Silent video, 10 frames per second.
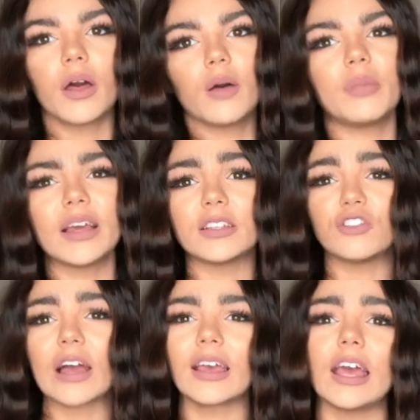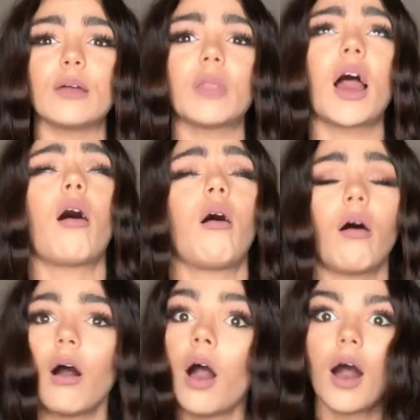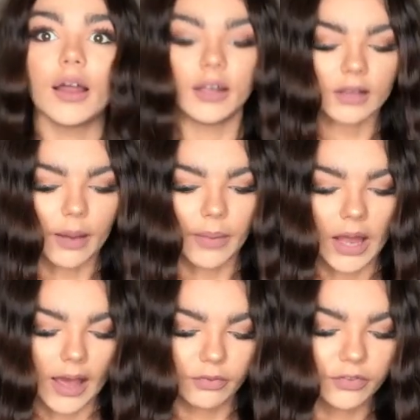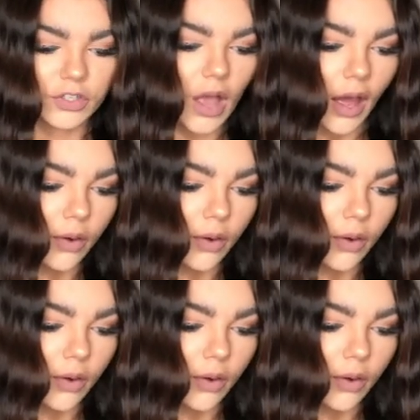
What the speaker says: blazer jacket. And I'm like, oh, I need that in my life. So